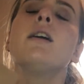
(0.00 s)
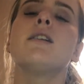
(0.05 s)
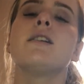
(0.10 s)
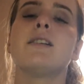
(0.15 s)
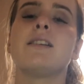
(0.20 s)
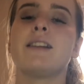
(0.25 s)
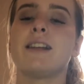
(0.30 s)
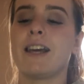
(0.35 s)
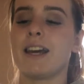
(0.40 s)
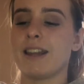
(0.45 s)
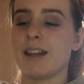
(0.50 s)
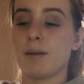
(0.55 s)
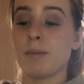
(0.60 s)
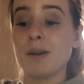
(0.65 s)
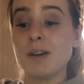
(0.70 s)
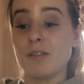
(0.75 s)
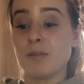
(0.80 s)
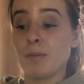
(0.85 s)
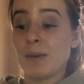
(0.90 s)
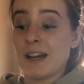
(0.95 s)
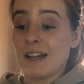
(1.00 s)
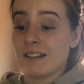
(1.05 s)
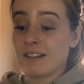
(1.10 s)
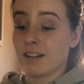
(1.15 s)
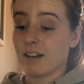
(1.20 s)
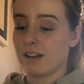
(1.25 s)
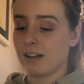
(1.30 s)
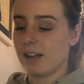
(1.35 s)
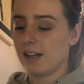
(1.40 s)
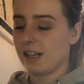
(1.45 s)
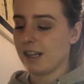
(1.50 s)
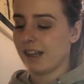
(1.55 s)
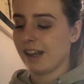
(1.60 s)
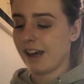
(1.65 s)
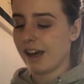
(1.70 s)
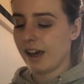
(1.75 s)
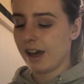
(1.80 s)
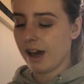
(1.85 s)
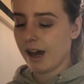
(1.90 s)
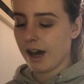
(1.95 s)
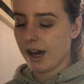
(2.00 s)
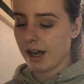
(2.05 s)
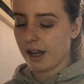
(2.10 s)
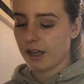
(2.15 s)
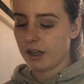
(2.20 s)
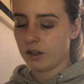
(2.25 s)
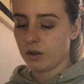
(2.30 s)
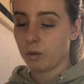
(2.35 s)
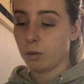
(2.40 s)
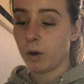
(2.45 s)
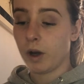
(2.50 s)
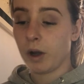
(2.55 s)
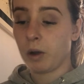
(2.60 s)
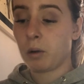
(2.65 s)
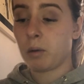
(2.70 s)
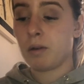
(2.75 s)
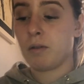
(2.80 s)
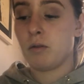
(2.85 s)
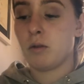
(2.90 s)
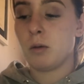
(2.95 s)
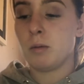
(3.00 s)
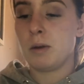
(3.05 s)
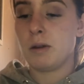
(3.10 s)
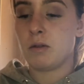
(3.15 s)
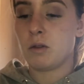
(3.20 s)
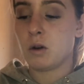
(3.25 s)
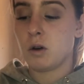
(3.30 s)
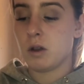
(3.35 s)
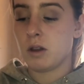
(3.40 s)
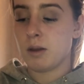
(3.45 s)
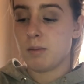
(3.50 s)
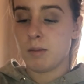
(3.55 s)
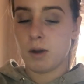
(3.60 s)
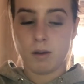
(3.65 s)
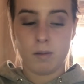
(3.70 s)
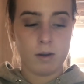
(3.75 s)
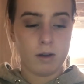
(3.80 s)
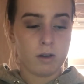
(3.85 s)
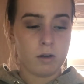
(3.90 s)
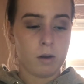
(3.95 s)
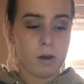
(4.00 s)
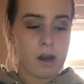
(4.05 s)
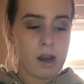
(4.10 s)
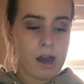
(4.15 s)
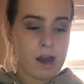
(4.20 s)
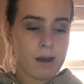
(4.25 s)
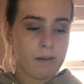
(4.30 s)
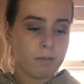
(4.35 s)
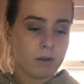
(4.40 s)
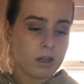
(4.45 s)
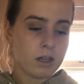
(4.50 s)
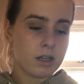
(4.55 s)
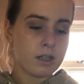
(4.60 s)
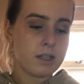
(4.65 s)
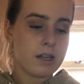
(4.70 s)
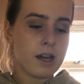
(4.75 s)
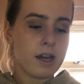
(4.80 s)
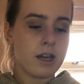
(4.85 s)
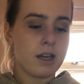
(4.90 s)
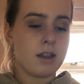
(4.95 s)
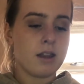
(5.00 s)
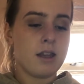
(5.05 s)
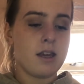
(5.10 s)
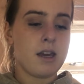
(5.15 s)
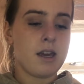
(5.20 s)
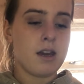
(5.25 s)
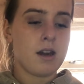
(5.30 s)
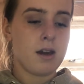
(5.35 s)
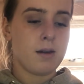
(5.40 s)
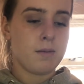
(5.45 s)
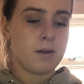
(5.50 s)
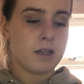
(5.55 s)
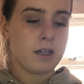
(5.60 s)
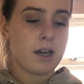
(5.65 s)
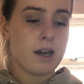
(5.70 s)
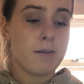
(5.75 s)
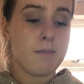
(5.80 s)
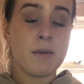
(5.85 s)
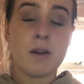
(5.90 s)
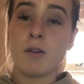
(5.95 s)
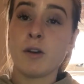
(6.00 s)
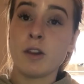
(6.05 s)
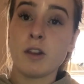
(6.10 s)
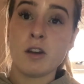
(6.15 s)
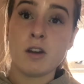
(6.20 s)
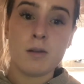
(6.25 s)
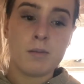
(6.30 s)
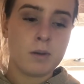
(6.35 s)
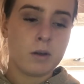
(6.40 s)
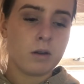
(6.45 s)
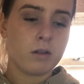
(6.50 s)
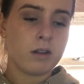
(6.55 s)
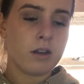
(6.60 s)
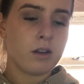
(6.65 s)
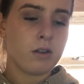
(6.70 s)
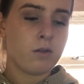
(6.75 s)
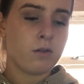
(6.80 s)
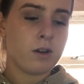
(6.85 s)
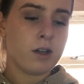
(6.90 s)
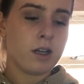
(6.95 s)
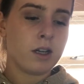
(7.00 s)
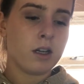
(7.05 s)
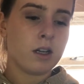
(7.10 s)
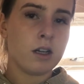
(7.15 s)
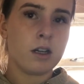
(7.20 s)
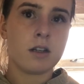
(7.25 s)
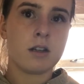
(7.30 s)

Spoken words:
Just to get that bit of base colour in there and work with what we've got at the moment. So I am going to take the Urban Decay mirror though, because it's really good.